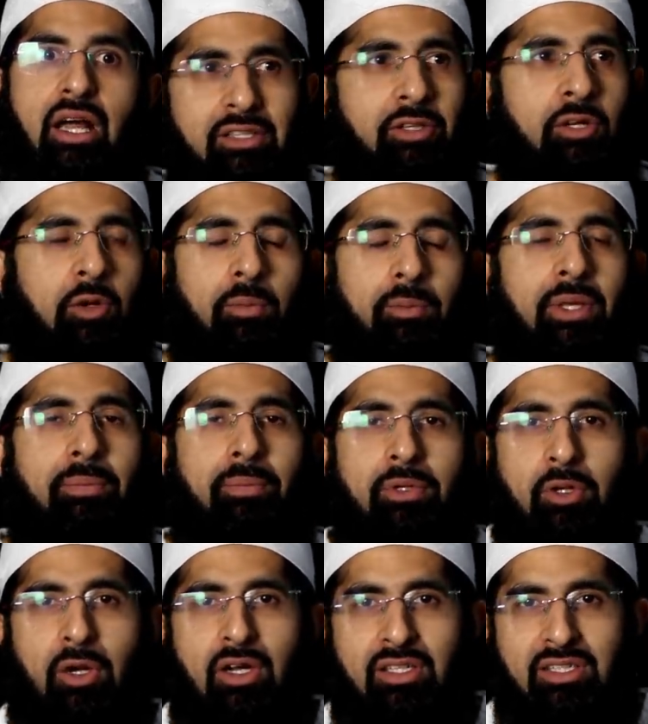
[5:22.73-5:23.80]
You know, people
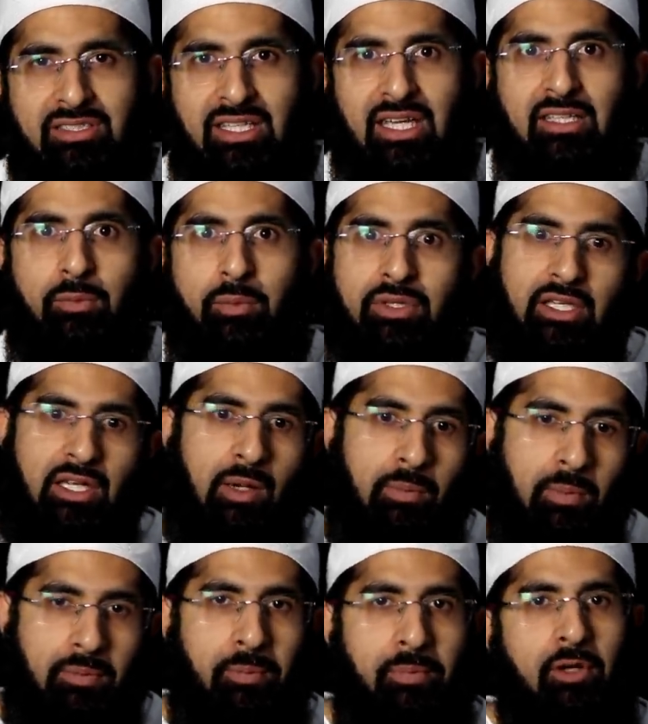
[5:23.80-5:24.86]
don't understand that when they come
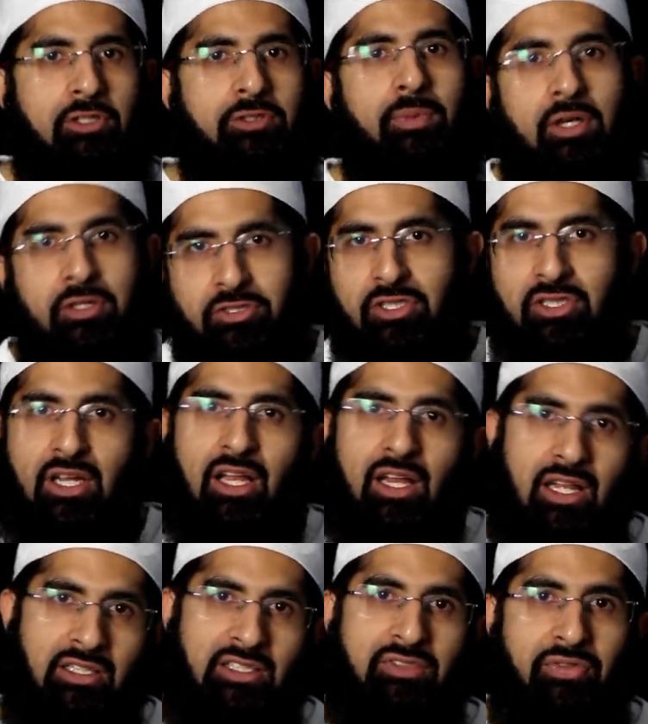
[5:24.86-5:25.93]
up to me, oh, Smart agenda, I
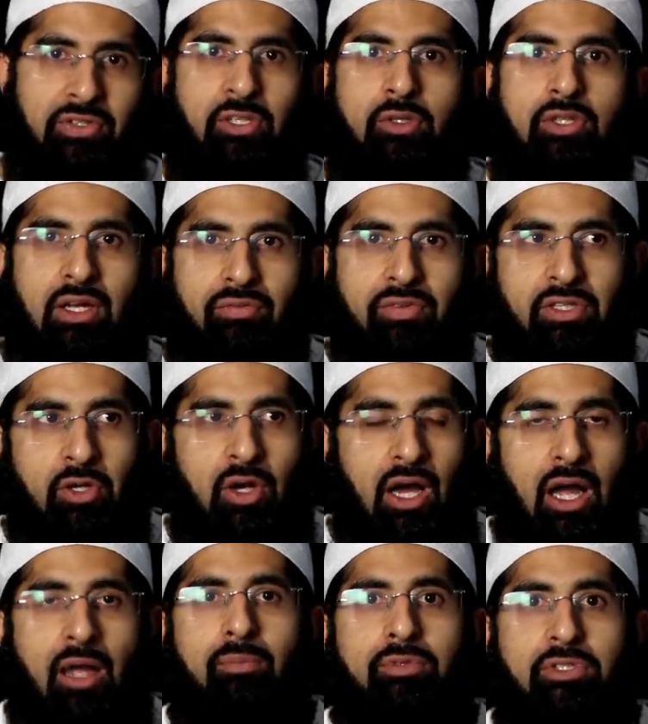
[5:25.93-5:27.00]
like this video, that video.
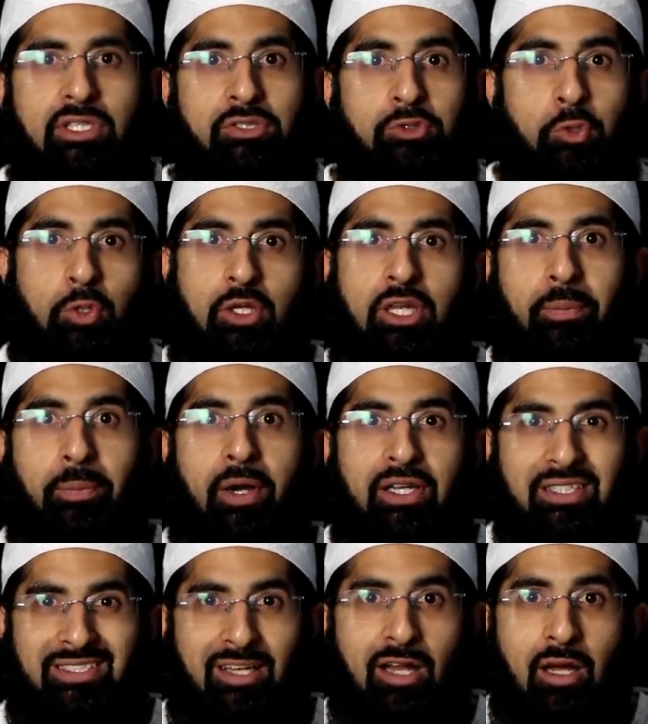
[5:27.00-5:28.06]
I'm just talking about
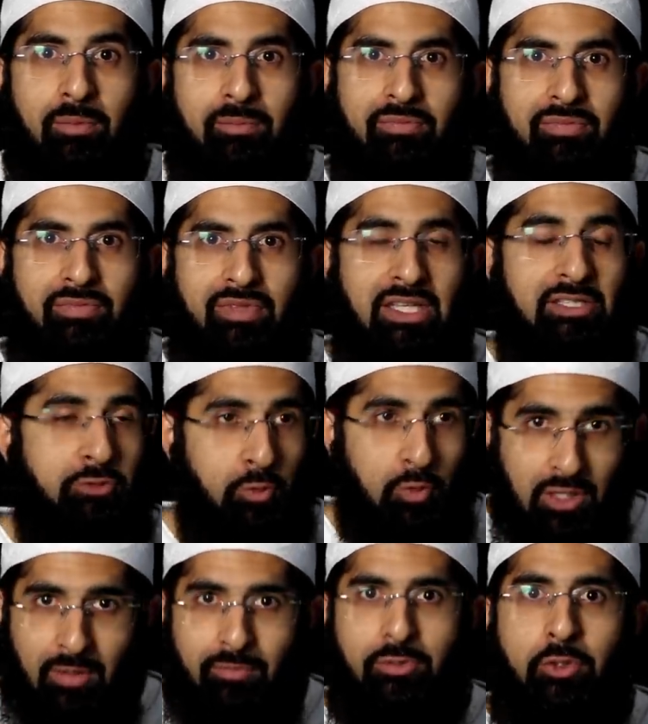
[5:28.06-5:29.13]
Islam. That's
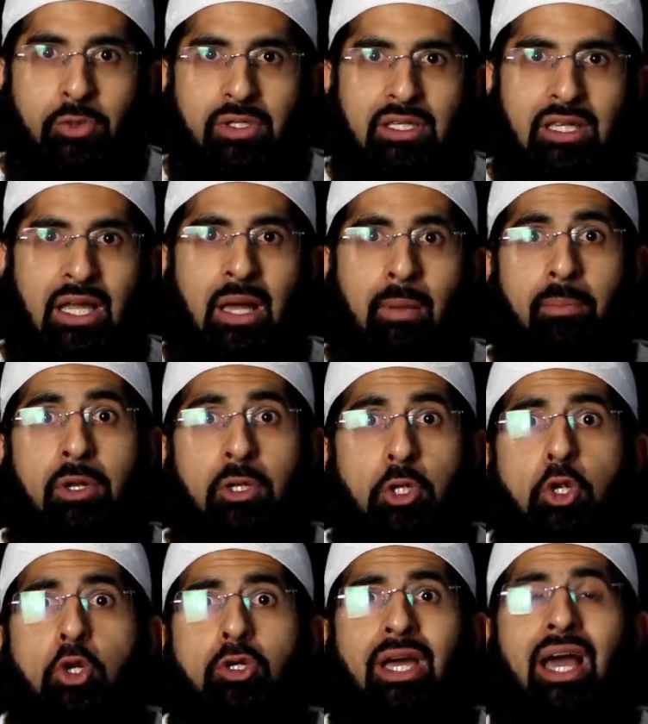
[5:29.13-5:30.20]
all I'm doing. But
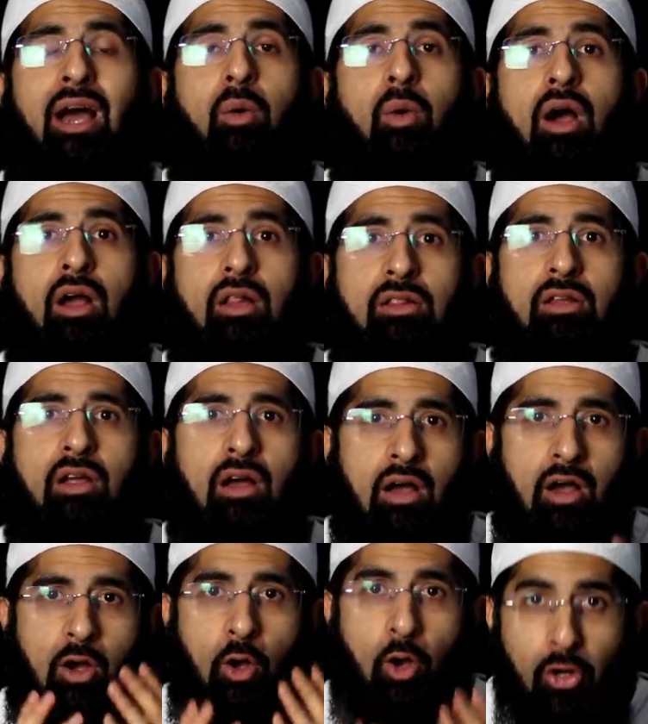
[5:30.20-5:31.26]
look how
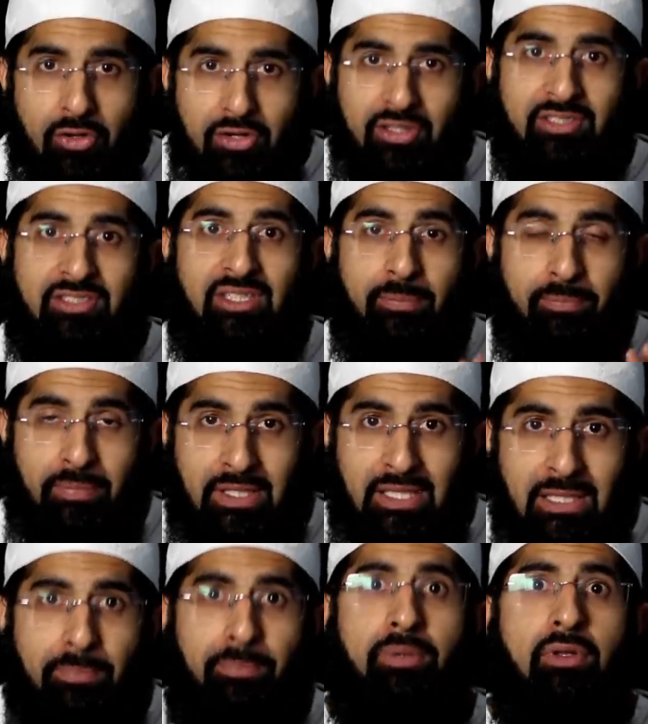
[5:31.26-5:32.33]
Allah honors the
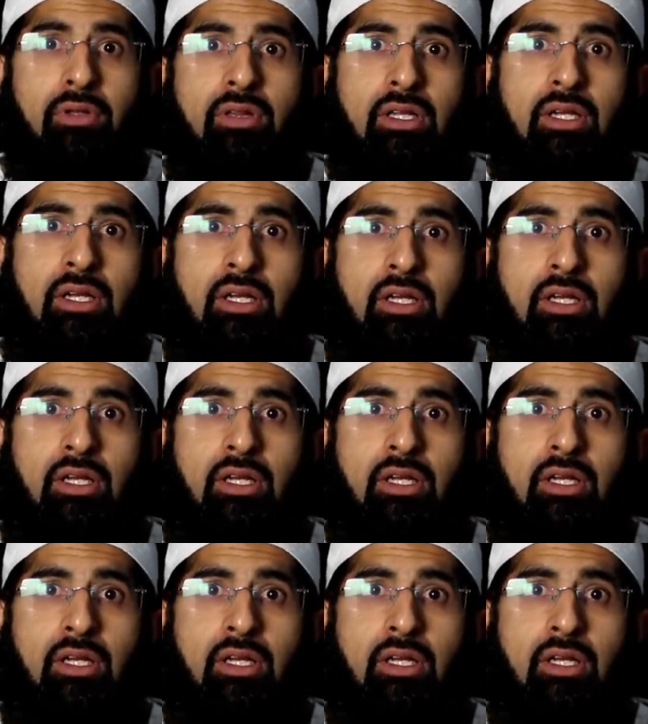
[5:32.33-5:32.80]
people